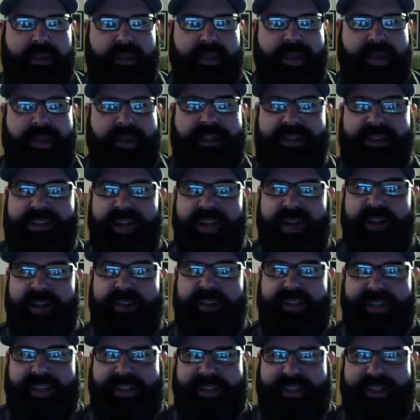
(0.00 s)
it's
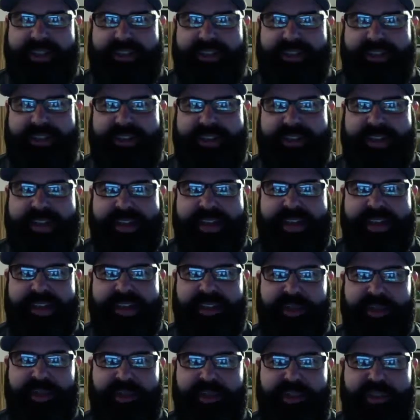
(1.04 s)
daunting. And I
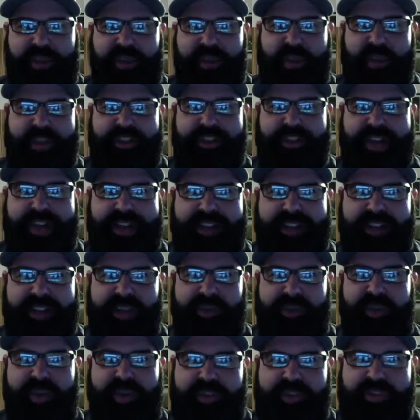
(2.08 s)
just don't want to try the
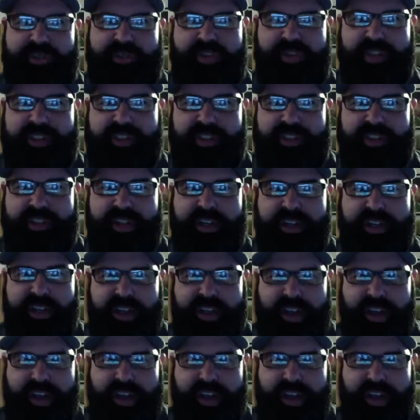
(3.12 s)
two-person version.